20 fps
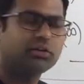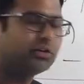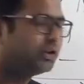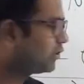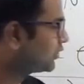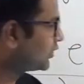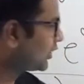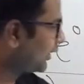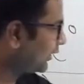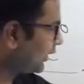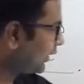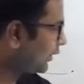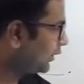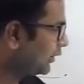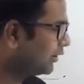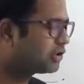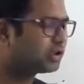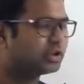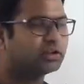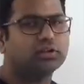This shaded
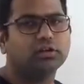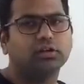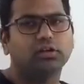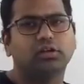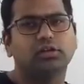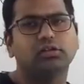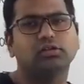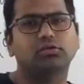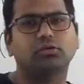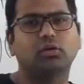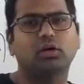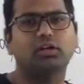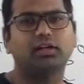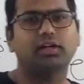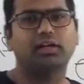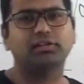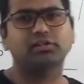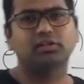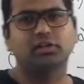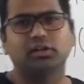region is
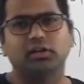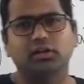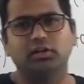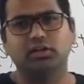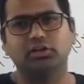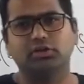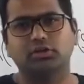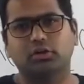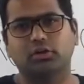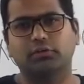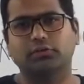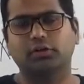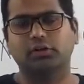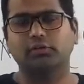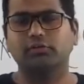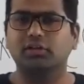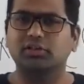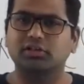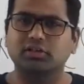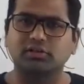called as region of
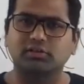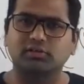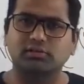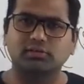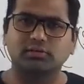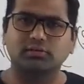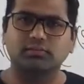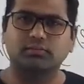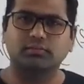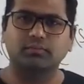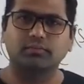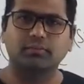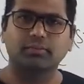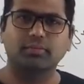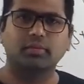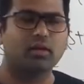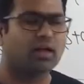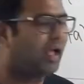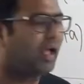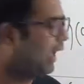convergence,
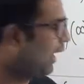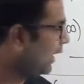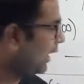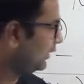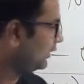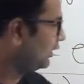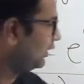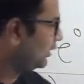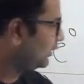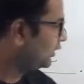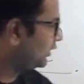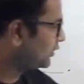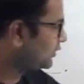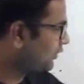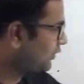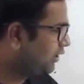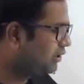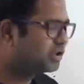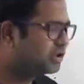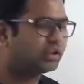and
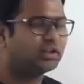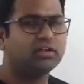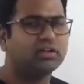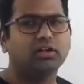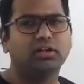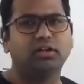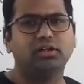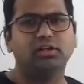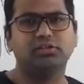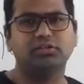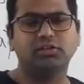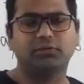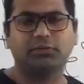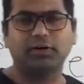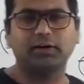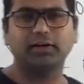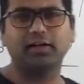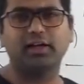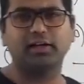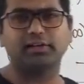this region is
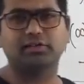defined